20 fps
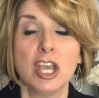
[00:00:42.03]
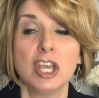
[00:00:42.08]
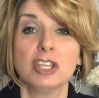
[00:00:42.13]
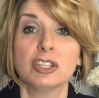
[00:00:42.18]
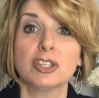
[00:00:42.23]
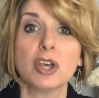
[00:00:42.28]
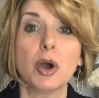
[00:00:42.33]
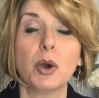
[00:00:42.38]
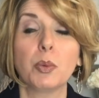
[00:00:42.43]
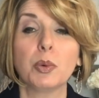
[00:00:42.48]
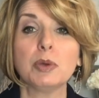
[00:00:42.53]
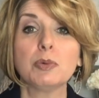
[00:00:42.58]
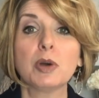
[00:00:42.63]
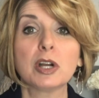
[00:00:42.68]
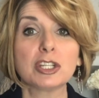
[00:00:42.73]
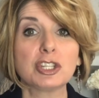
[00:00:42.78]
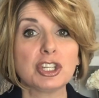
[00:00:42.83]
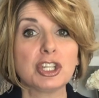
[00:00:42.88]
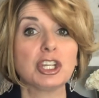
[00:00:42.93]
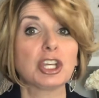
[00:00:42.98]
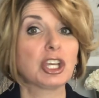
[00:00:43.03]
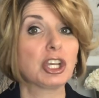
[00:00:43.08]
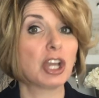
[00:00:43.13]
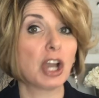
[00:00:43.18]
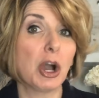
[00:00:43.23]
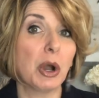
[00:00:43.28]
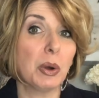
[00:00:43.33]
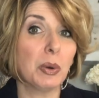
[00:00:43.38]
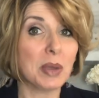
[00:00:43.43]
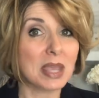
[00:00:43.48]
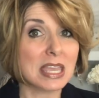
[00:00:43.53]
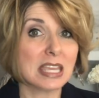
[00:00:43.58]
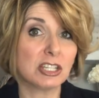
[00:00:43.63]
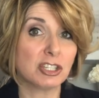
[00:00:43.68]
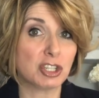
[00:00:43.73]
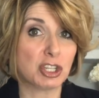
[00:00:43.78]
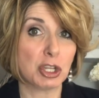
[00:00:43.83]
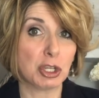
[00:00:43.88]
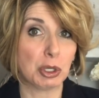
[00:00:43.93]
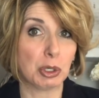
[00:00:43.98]
So we want you to go
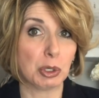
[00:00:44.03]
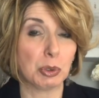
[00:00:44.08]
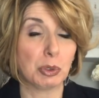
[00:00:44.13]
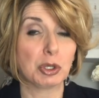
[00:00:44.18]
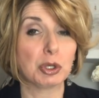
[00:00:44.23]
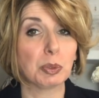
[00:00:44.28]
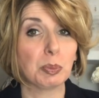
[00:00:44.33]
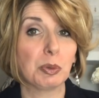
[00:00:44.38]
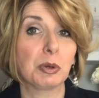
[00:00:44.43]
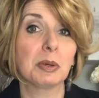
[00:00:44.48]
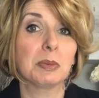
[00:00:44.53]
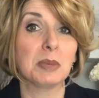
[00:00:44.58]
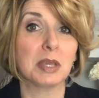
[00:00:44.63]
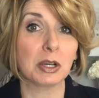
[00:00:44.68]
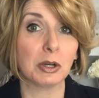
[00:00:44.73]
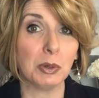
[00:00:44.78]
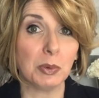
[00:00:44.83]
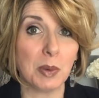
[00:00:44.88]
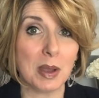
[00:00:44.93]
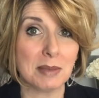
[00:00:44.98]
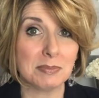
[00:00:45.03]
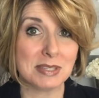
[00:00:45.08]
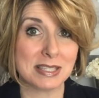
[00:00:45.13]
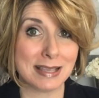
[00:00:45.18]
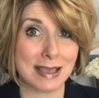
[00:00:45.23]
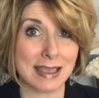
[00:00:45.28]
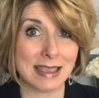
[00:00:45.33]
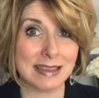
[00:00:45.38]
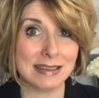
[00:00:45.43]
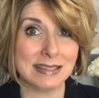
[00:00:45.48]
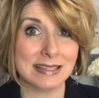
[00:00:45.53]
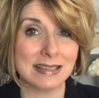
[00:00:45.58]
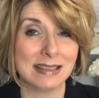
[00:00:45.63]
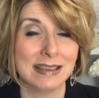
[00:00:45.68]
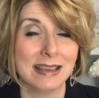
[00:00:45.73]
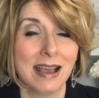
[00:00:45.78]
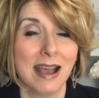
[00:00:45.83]
into your Premier website